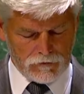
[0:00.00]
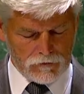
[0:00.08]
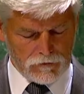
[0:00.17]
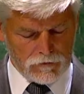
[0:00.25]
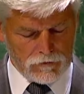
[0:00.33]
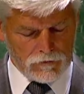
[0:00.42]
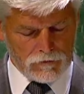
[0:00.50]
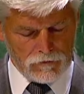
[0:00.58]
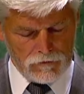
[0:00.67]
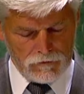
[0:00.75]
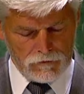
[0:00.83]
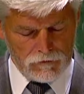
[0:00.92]

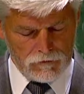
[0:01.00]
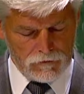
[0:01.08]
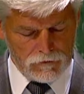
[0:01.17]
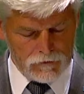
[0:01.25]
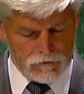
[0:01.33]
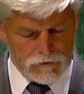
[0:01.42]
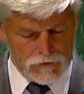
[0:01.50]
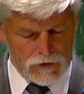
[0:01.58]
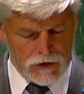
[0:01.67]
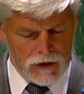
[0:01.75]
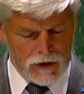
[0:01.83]
Nobody speaks.